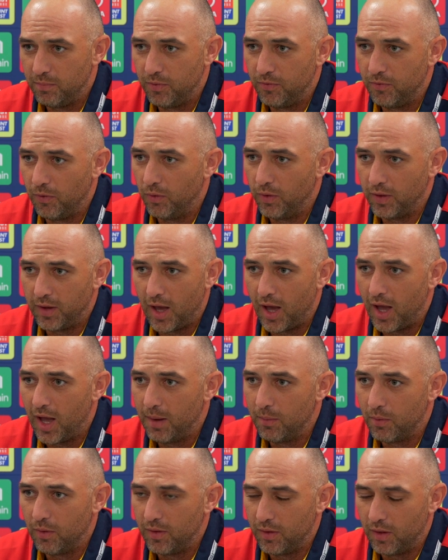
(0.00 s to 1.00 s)
before the
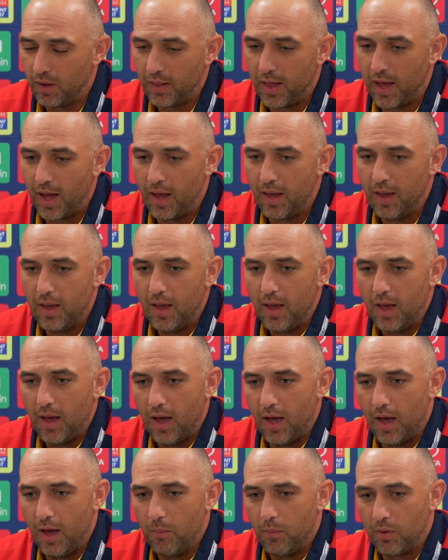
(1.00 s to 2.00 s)
game or anything like
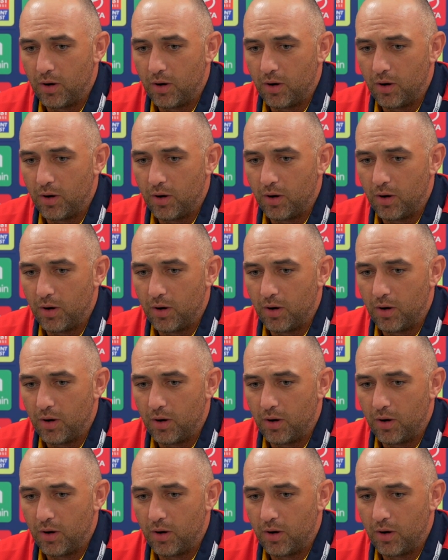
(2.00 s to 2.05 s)
that.